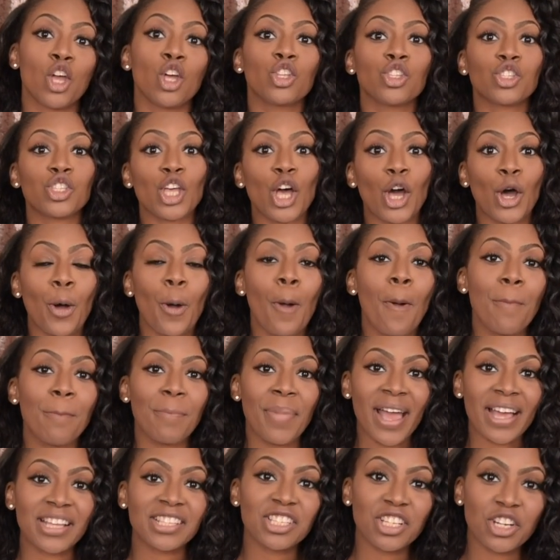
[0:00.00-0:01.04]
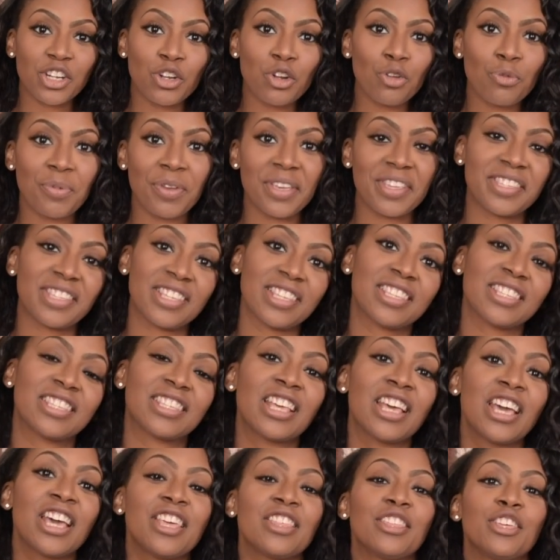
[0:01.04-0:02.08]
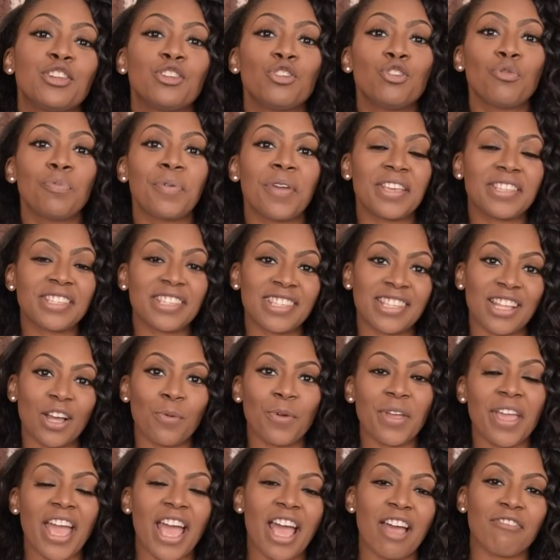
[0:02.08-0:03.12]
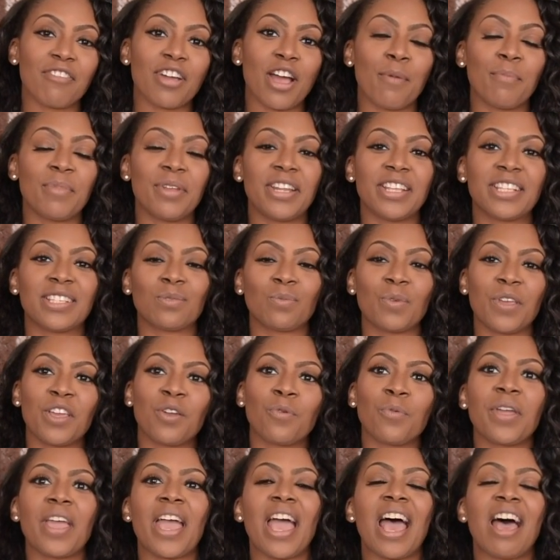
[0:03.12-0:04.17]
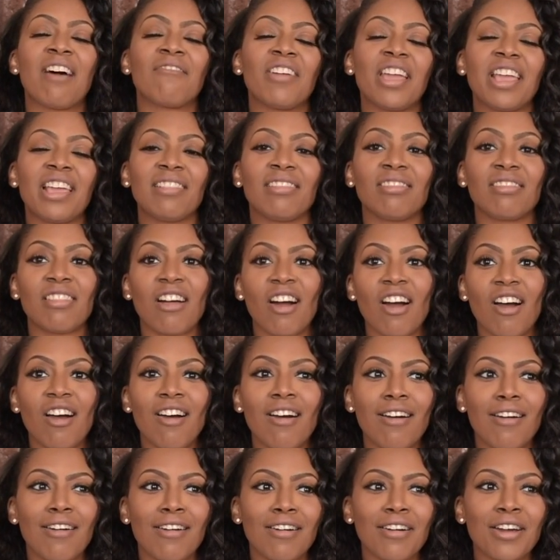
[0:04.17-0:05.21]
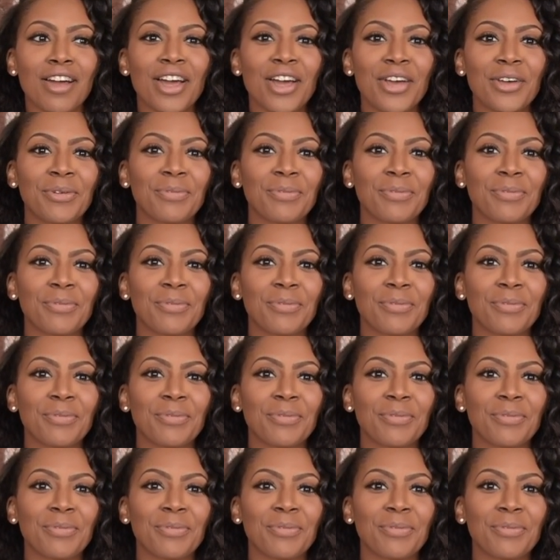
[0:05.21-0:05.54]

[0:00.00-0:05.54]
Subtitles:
So, back to the new pieces. The new pieces that we have coming this week, we have a long